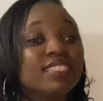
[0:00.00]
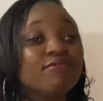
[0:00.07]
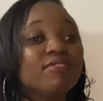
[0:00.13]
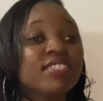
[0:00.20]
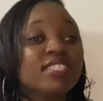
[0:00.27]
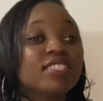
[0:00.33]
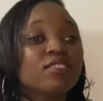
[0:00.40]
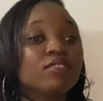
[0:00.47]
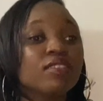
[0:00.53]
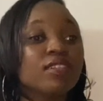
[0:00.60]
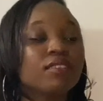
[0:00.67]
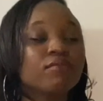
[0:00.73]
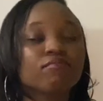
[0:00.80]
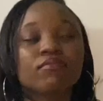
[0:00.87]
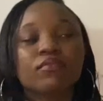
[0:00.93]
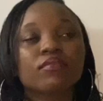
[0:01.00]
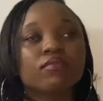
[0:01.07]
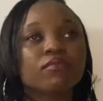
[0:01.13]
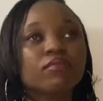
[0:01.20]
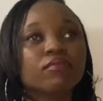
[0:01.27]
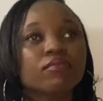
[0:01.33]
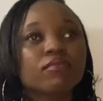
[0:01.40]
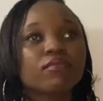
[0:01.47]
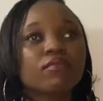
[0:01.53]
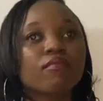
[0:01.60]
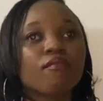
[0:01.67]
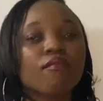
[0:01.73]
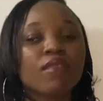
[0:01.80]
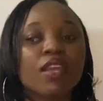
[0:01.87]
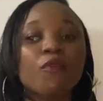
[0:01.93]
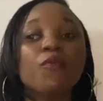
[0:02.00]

a whole lot of other, you know, juicy things.